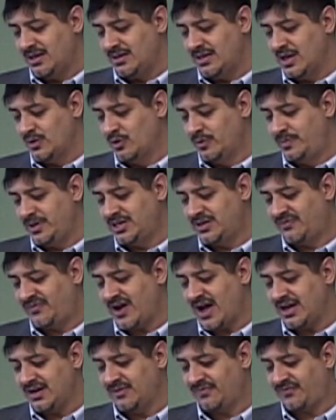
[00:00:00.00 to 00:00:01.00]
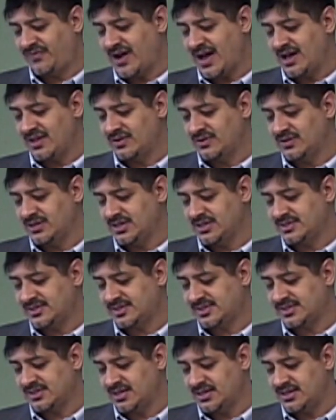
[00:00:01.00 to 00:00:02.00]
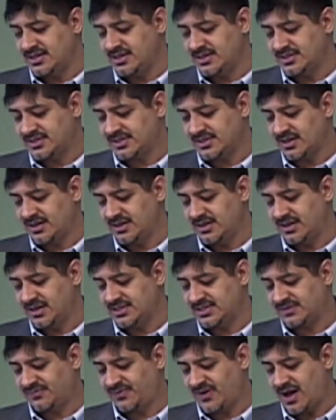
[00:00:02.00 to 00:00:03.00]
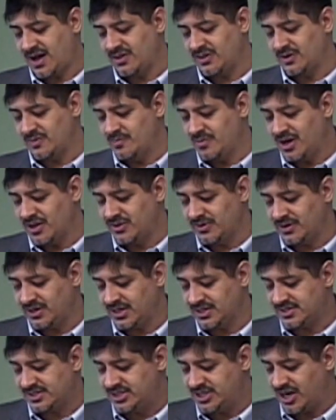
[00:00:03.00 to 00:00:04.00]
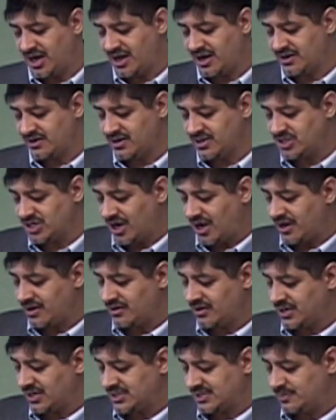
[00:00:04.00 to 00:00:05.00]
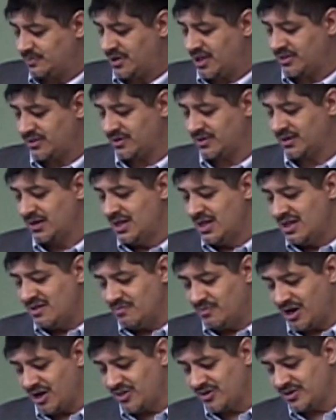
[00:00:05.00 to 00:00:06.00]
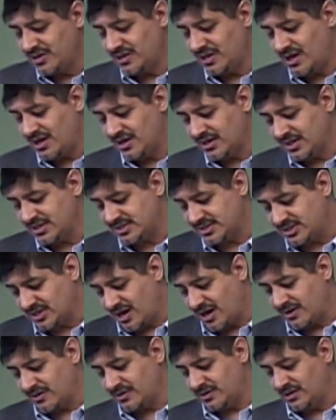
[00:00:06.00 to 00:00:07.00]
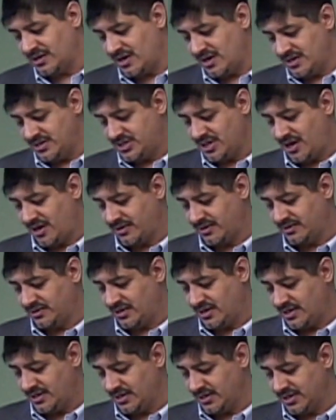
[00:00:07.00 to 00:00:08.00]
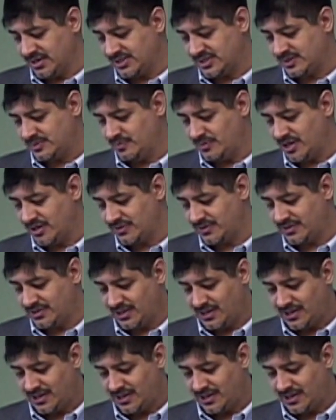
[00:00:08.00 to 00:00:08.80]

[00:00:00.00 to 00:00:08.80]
They will be divided father against son, and son against father, mother against daughter, and daughter against mother mother in law against daughter in law, and daughter in law against mother in